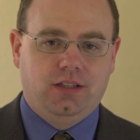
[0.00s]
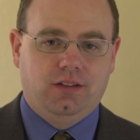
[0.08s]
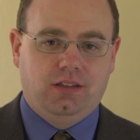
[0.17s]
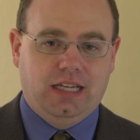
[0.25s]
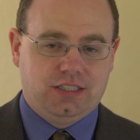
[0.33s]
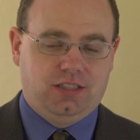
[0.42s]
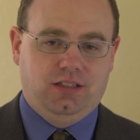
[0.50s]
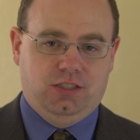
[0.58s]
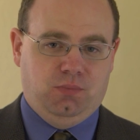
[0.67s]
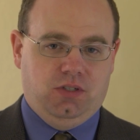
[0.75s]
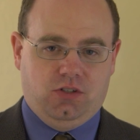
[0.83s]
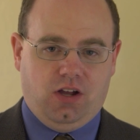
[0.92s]
And the lesson
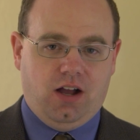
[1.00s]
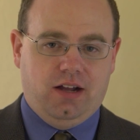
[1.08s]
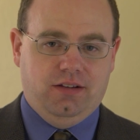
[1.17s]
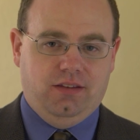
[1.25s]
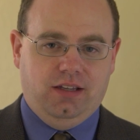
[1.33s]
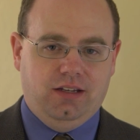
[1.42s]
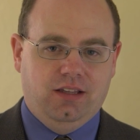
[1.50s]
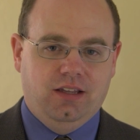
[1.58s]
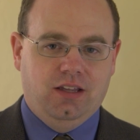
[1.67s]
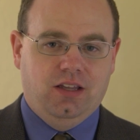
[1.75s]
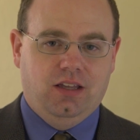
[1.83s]
has been taught that